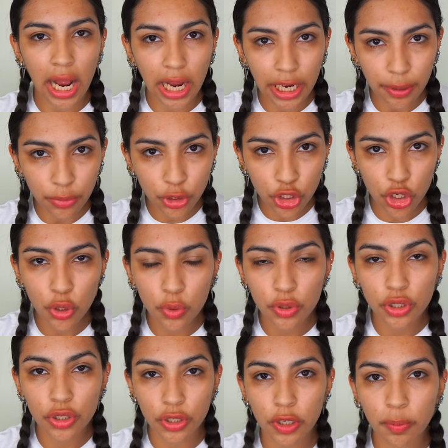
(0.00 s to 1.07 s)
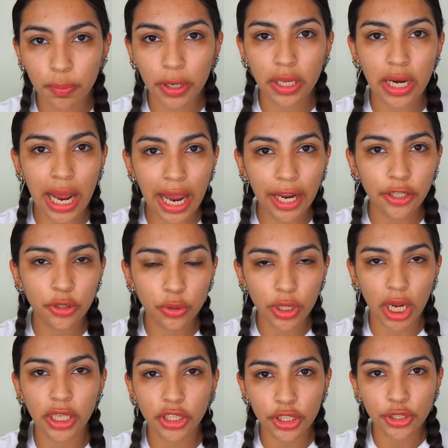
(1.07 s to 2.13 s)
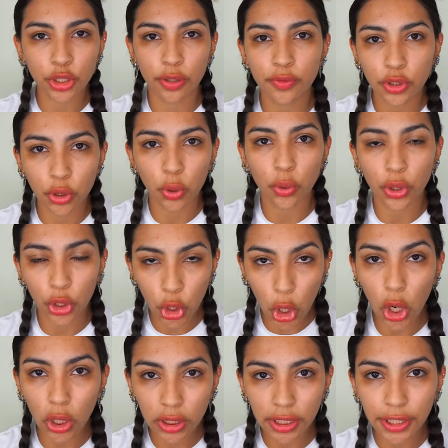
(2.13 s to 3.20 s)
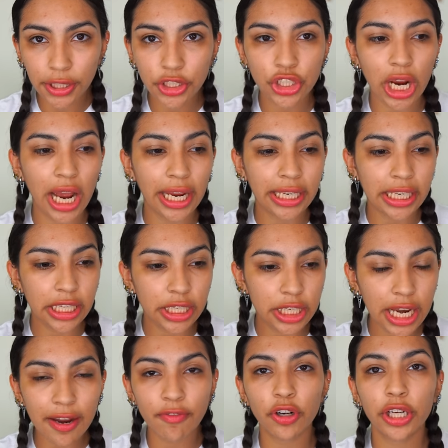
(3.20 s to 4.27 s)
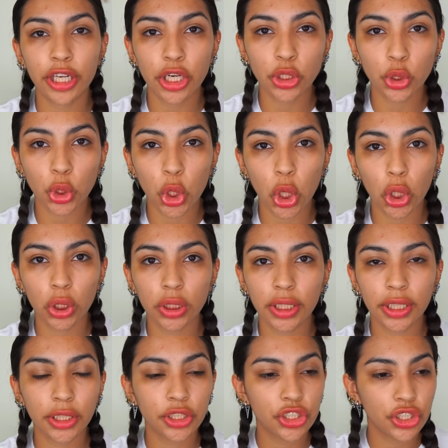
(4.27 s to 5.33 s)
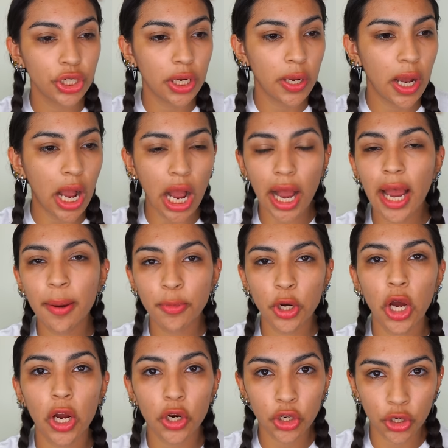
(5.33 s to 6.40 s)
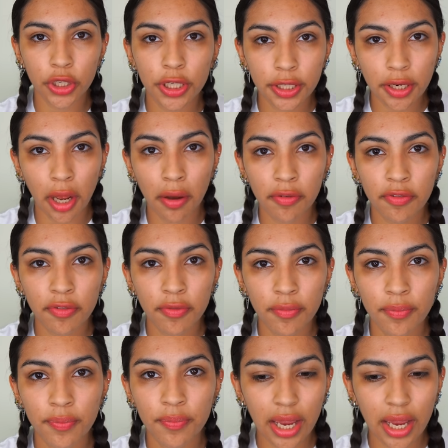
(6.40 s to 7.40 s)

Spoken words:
I am too stupid. I do not deserve to go to college. I can never get into college. I'm not good enough.